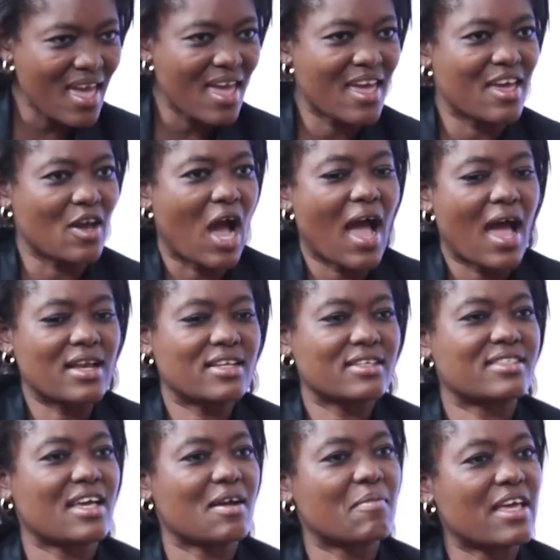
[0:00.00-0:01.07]
And
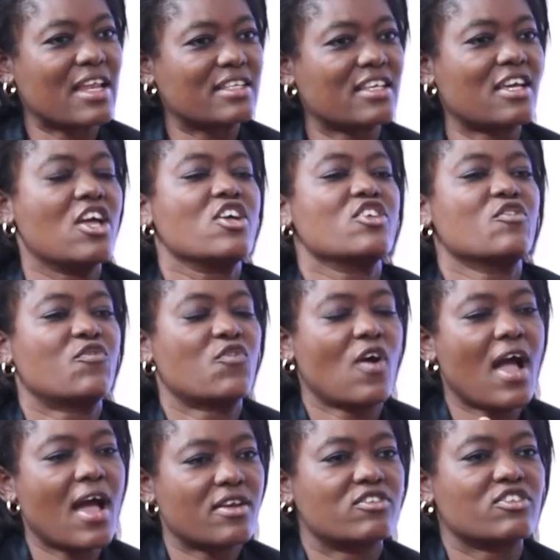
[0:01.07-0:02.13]
if one,
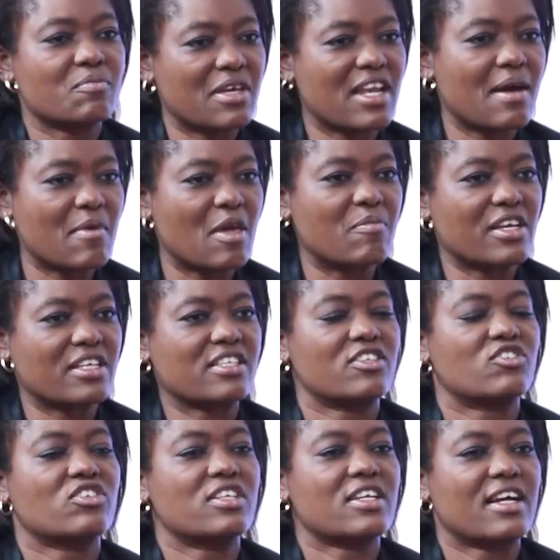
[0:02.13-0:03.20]
you may not be
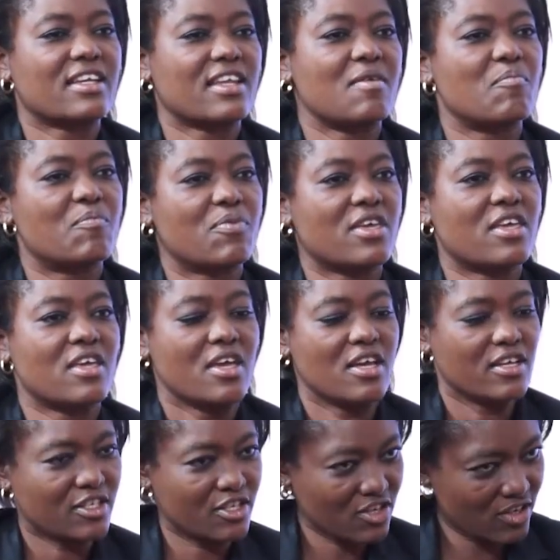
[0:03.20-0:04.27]
because judging at MP,
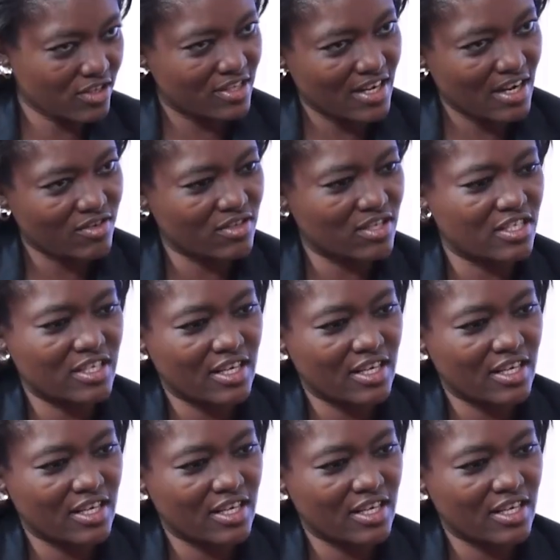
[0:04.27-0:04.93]
she was not to see